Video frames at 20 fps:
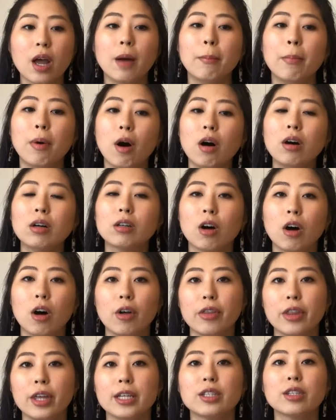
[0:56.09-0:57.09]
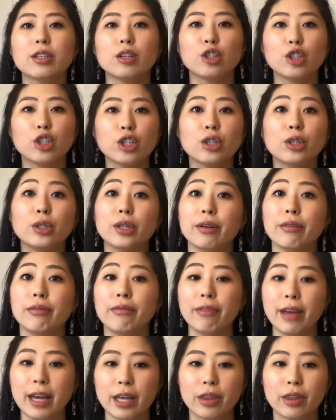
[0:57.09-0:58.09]
Paul called this the shield of
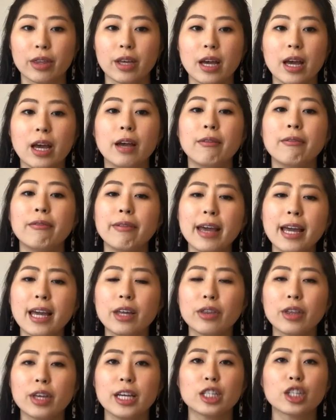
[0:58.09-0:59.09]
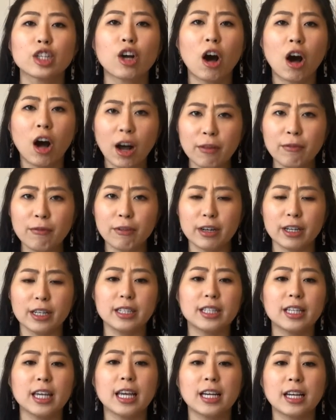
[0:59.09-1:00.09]
faith. Faith is
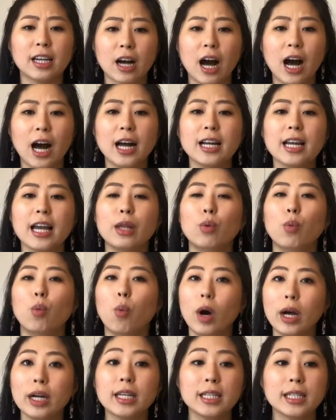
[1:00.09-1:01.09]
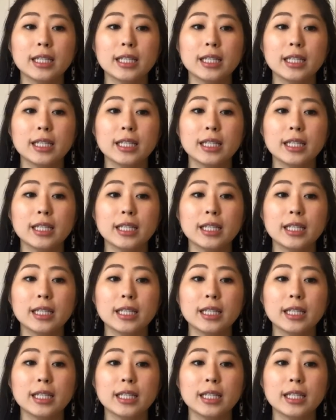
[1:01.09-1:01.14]
confidence in God and what he